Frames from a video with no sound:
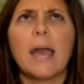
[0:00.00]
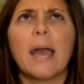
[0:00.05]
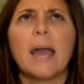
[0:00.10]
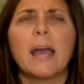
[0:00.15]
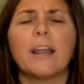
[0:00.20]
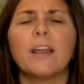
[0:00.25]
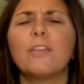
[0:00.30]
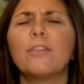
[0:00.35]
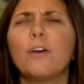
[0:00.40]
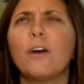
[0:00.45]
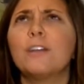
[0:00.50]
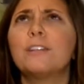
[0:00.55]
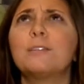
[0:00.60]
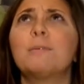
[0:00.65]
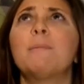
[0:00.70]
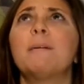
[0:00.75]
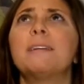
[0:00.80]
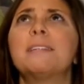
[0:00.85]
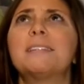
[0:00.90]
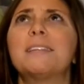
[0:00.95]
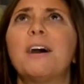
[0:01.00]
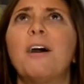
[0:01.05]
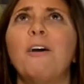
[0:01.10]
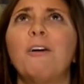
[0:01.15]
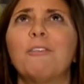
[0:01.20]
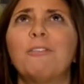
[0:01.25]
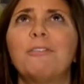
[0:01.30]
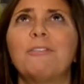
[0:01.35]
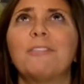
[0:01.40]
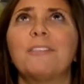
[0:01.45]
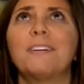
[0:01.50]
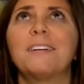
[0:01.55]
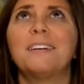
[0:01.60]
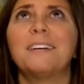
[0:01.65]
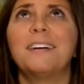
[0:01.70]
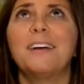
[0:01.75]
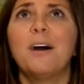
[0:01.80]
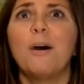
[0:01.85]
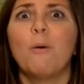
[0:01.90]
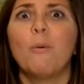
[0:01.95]
And I thought to myself,
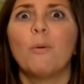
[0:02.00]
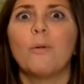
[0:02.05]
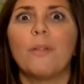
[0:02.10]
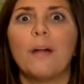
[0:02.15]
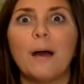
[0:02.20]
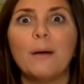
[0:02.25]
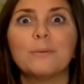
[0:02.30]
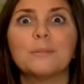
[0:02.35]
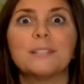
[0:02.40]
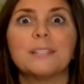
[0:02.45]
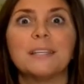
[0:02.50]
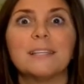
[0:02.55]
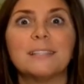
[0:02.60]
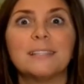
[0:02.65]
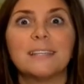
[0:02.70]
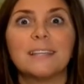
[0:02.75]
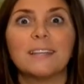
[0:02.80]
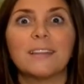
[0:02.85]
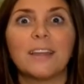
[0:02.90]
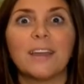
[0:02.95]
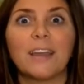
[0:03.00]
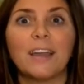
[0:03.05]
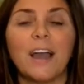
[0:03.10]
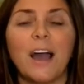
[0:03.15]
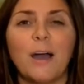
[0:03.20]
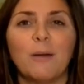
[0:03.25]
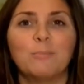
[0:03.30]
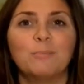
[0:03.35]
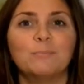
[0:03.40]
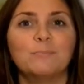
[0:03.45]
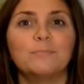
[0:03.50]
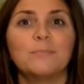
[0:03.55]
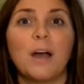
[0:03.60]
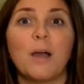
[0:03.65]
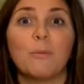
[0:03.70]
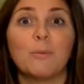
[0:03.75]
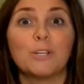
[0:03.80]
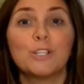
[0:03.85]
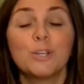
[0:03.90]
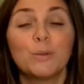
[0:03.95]
well, that was easy. Like,
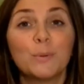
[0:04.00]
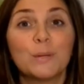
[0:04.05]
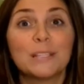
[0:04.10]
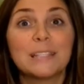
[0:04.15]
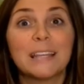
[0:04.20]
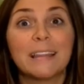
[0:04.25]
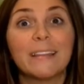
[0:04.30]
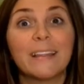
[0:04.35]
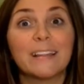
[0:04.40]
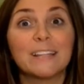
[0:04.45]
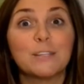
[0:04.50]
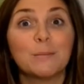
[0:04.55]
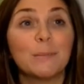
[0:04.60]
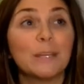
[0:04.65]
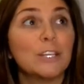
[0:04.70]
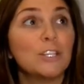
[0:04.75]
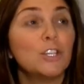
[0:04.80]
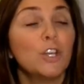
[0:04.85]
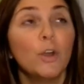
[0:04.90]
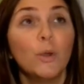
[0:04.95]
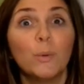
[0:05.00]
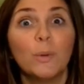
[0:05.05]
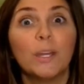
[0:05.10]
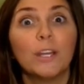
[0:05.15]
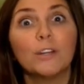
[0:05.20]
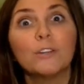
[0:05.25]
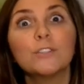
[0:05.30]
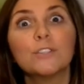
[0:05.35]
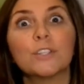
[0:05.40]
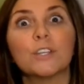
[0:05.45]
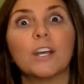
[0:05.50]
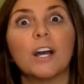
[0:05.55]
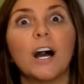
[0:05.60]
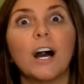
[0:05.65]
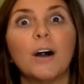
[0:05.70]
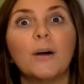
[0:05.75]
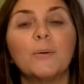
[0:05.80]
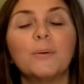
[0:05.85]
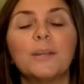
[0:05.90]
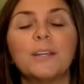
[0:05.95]
I wish you would have said that to me 2 years
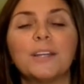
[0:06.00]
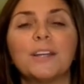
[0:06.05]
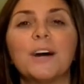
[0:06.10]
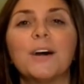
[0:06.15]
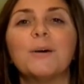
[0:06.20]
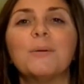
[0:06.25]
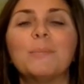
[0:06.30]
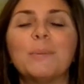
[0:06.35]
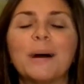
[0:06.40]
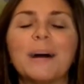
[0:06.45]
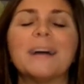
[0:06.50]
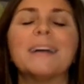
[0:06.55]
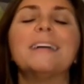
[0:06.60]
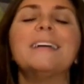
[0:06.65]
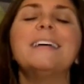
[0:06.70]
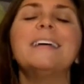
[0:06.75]
ago, but